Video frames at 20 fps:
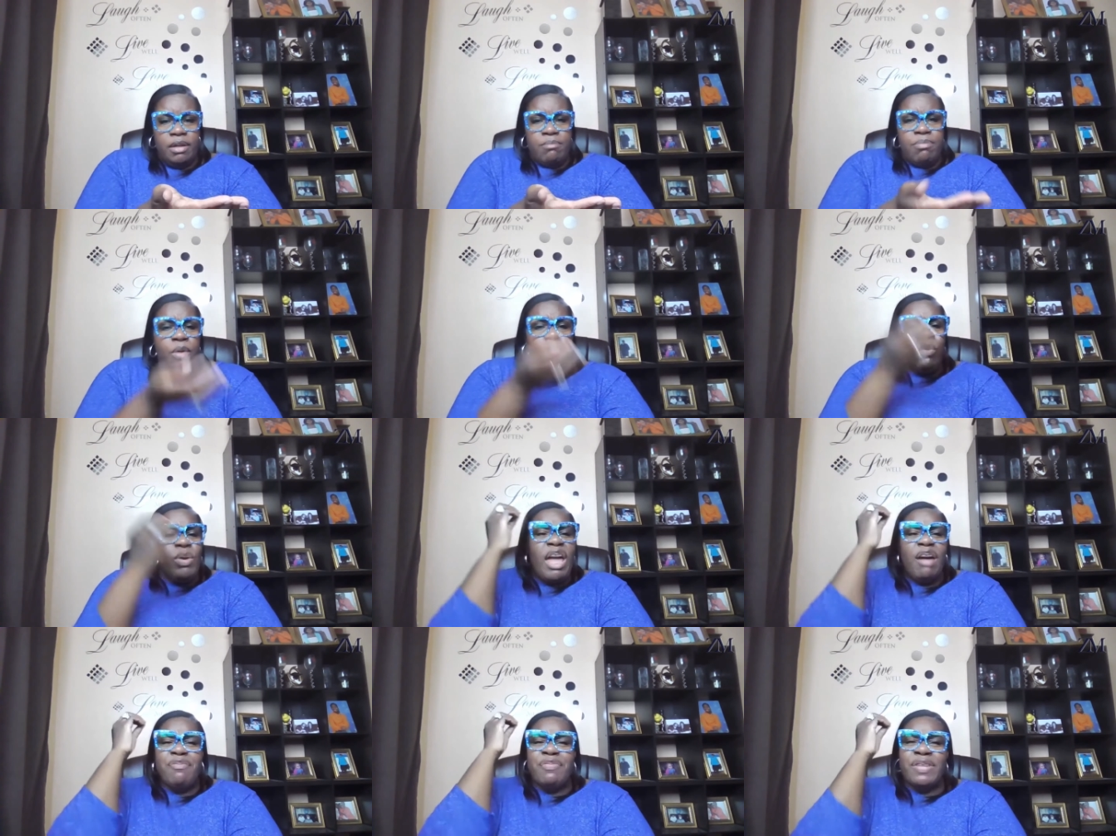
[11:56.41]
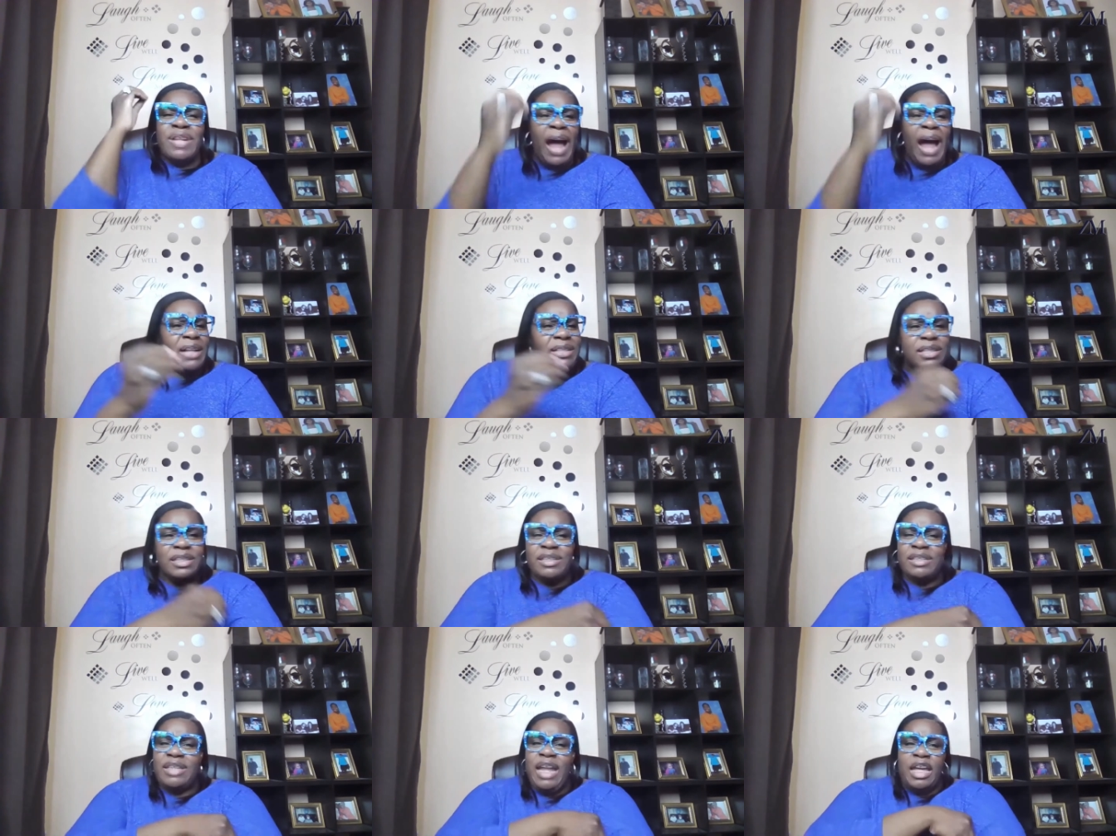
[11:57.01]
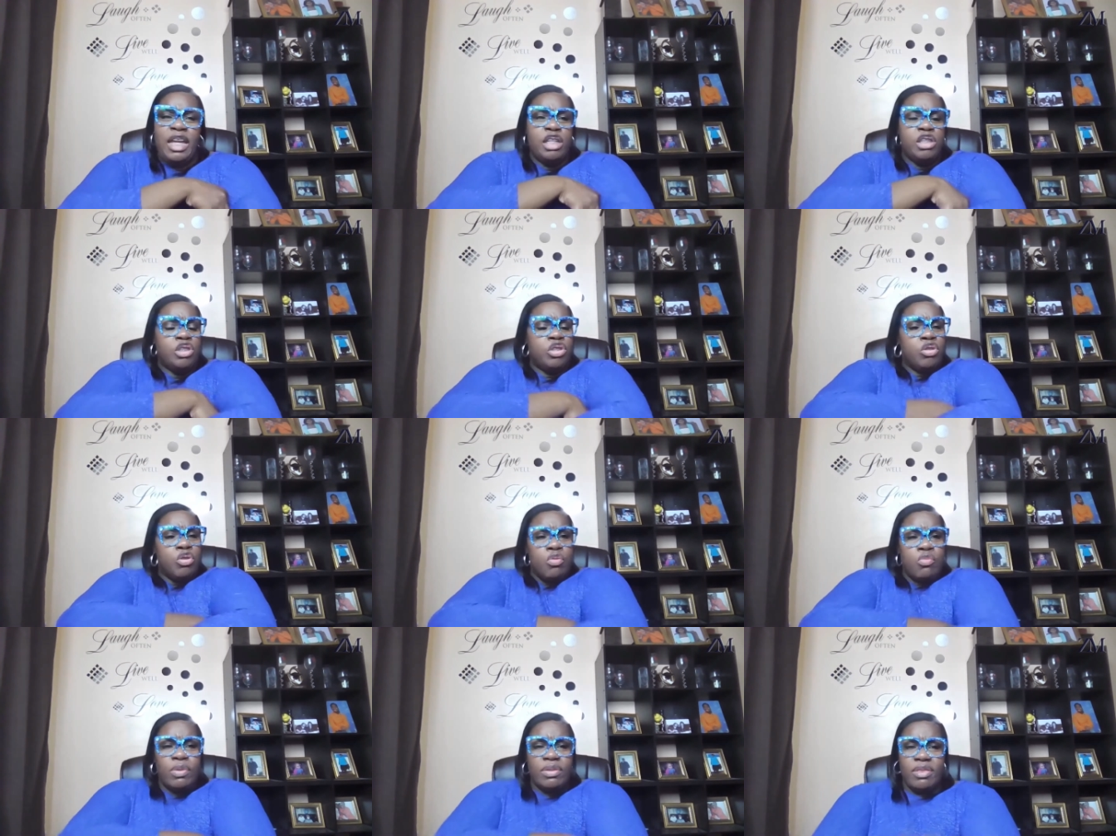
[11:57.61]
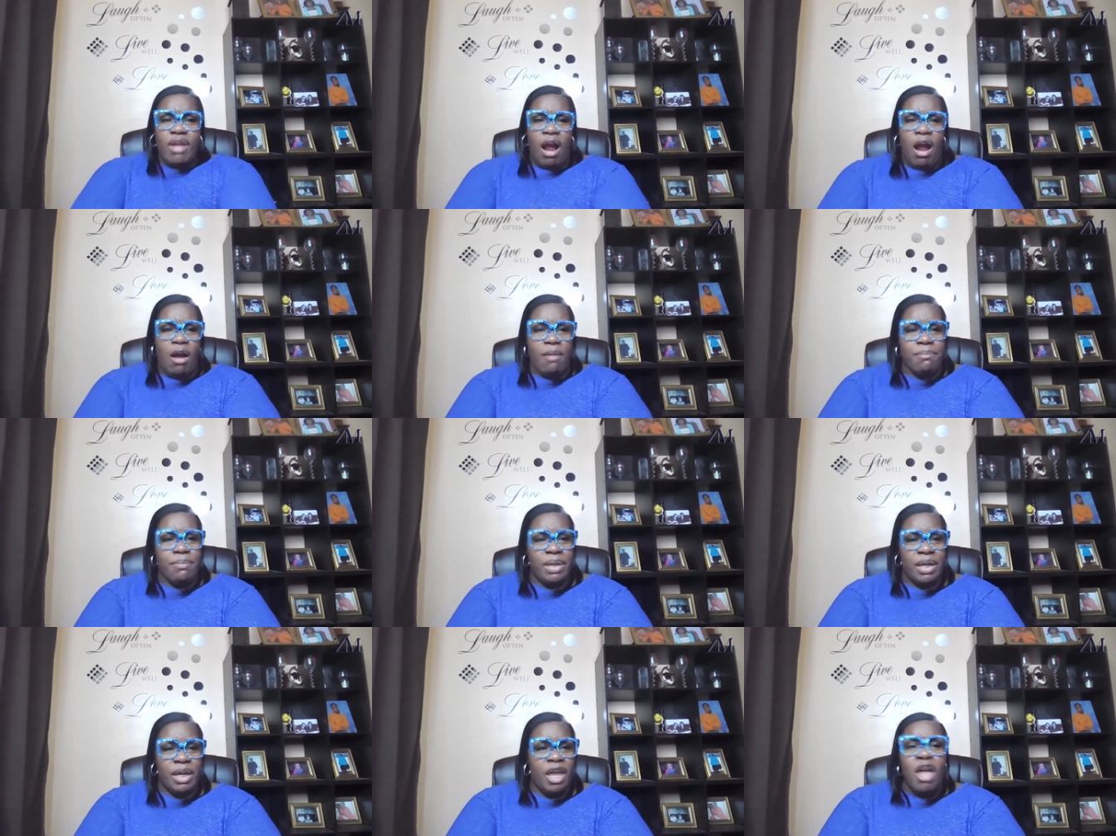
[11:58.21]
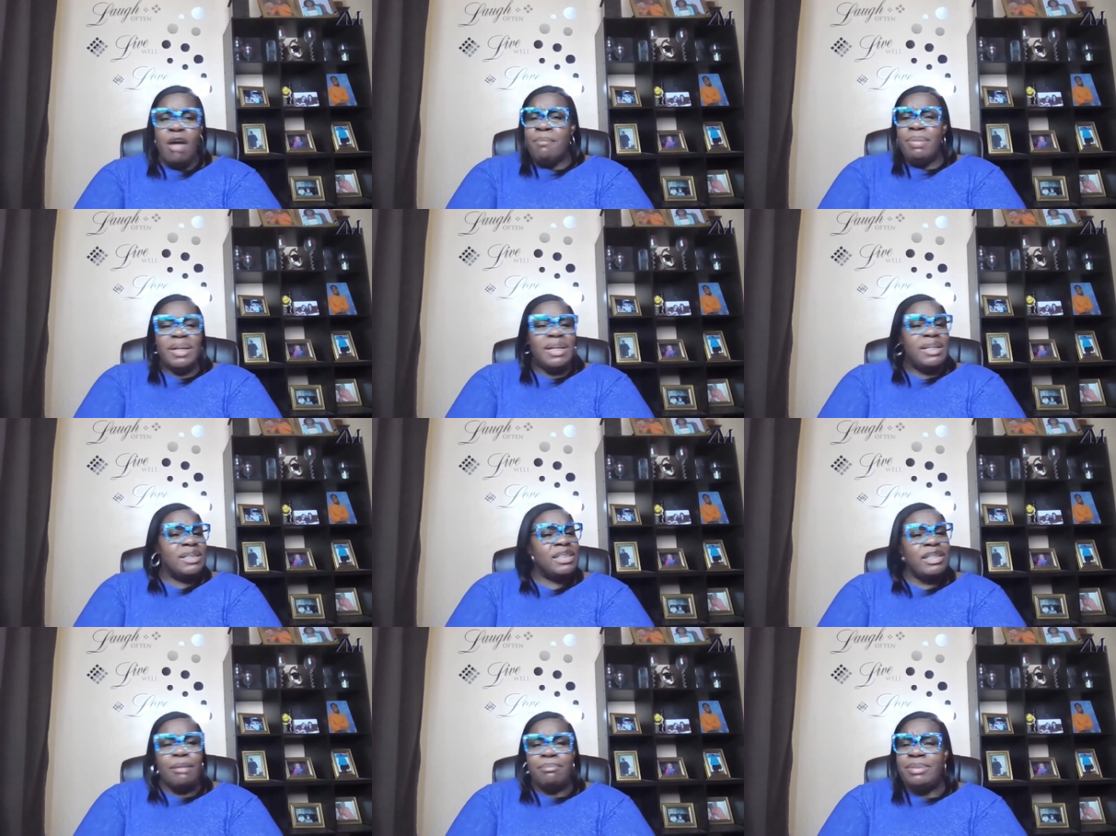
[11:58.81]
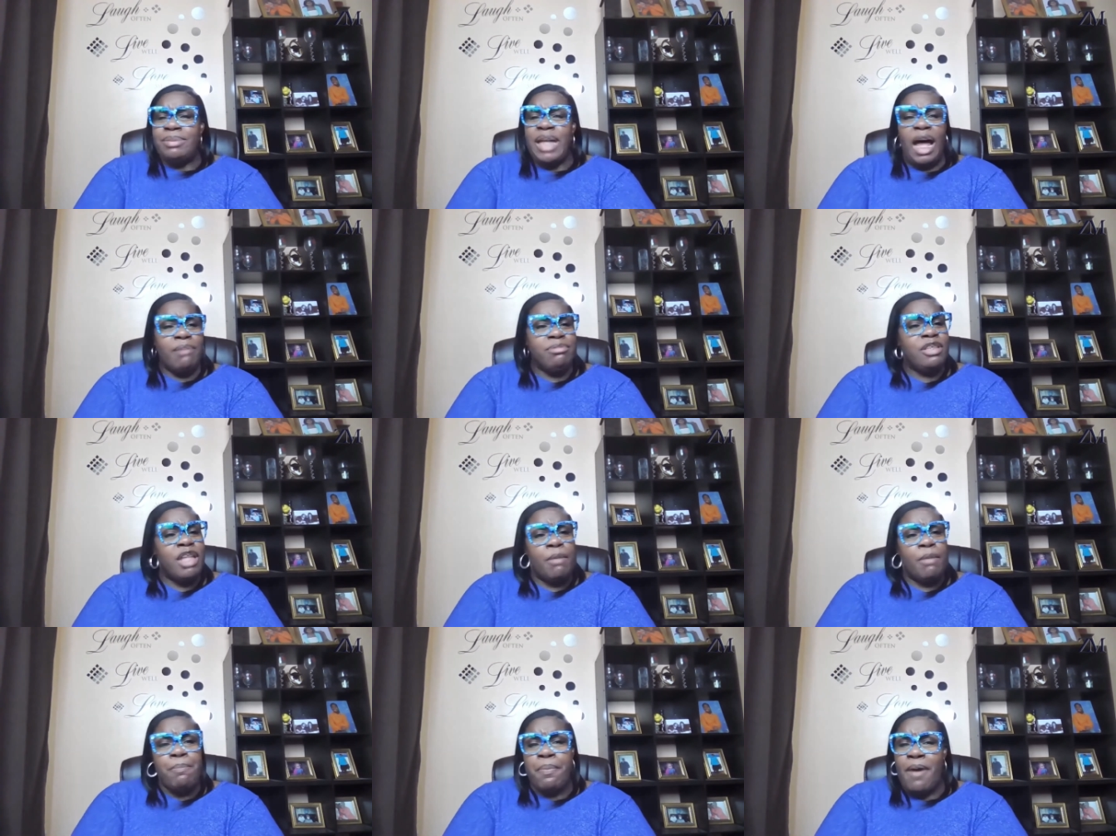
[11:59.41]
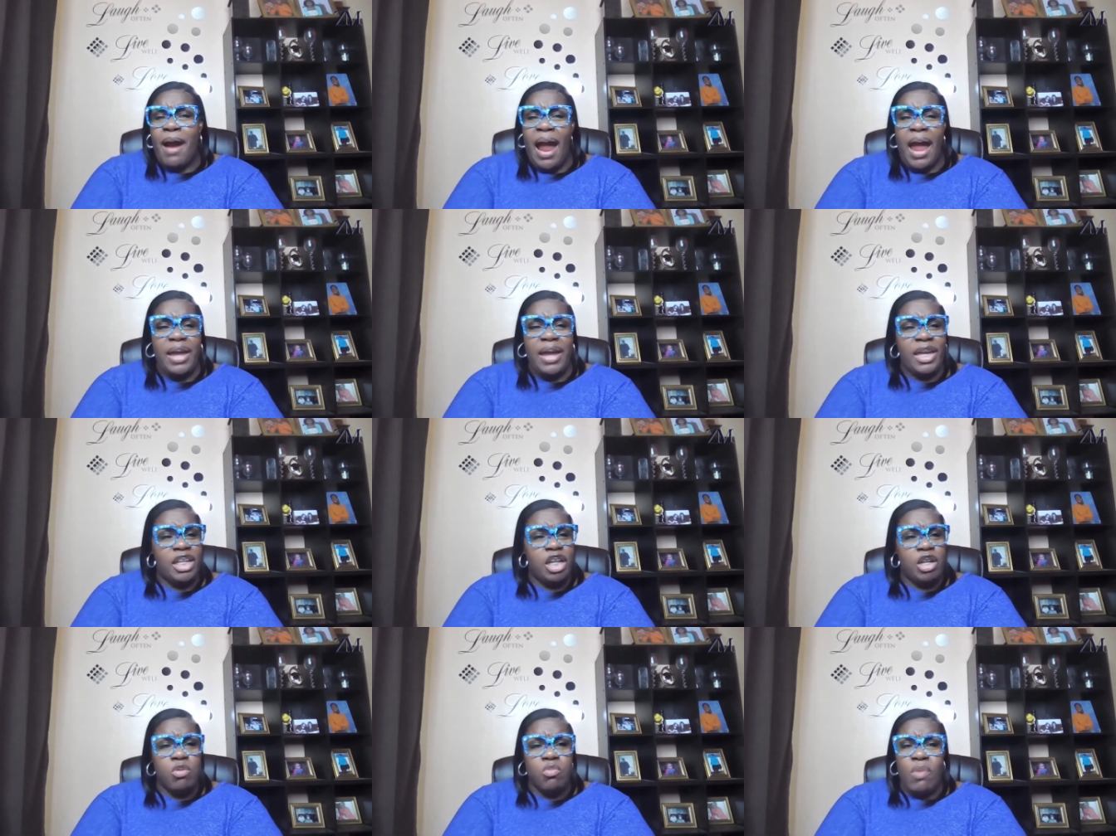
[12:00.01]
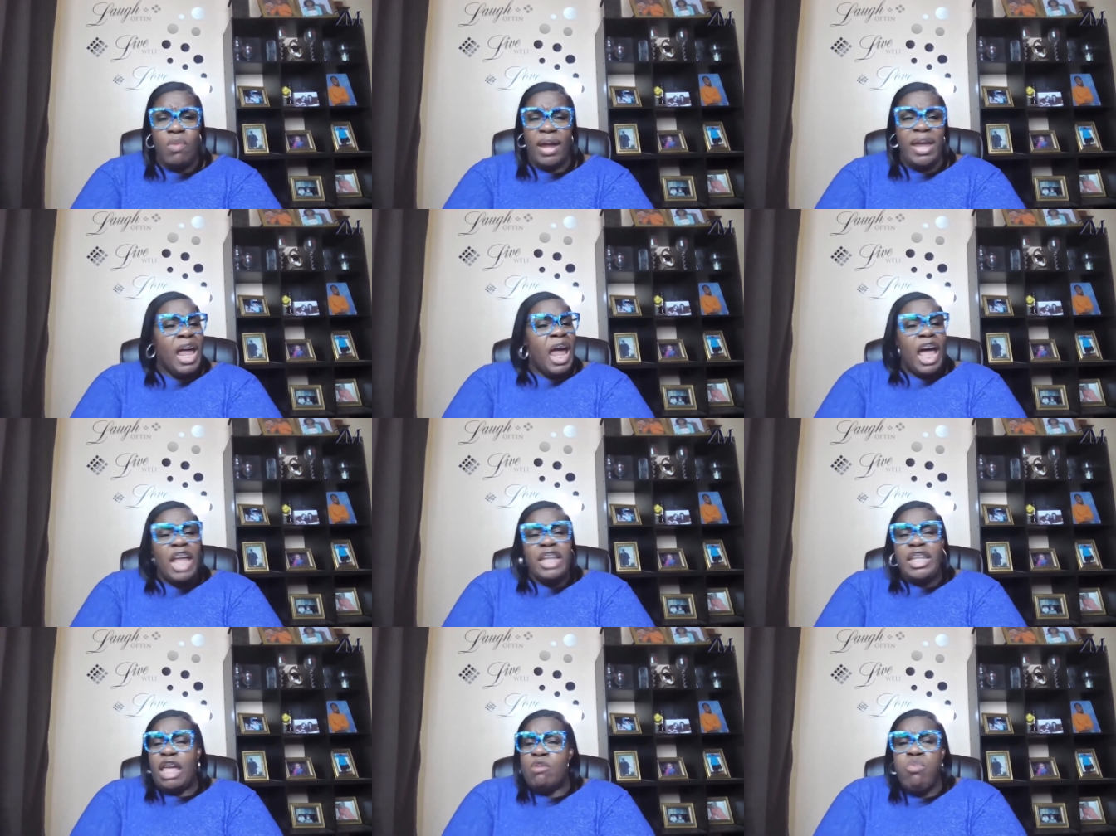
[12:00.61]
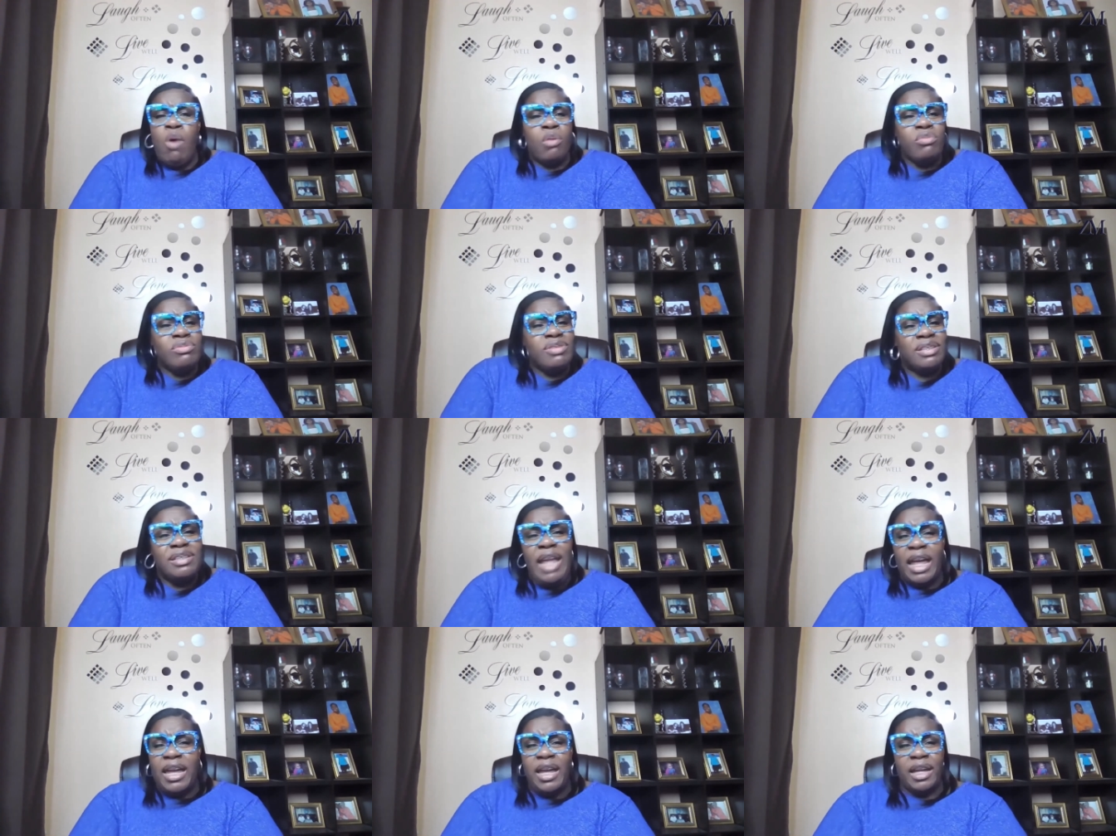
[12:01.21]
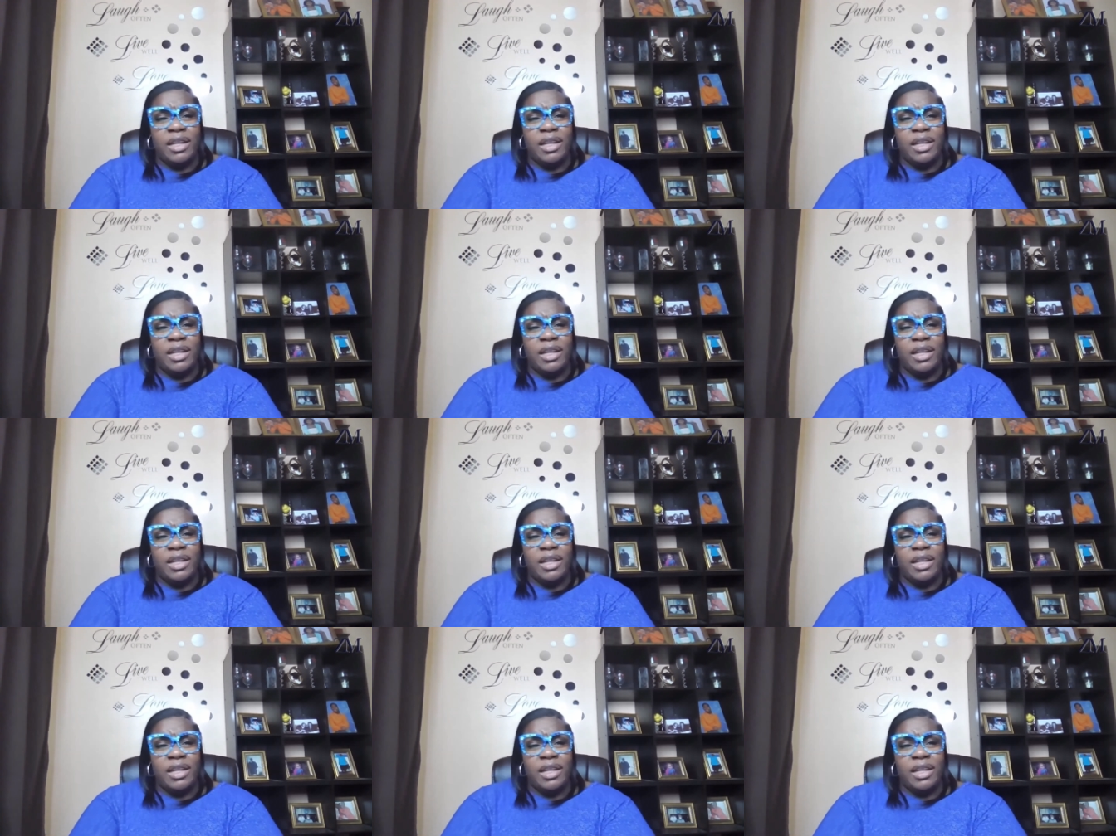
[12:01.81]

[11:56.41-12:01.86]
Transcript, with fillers: But we have got to stay in tune with our men because sometimes they pride get in the way and they won't say